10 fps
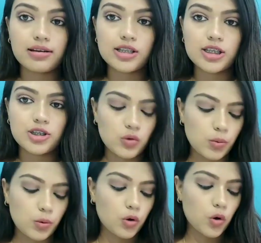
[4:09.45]
It's so
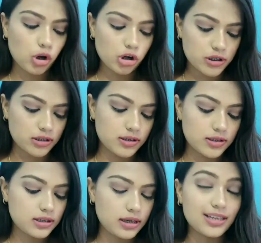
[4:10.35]

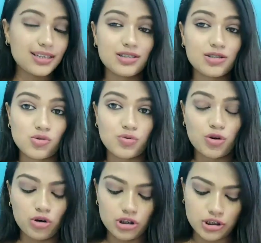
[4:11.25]
gorgeous. Like it's super
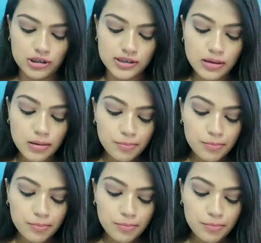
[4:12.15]
gorgeous.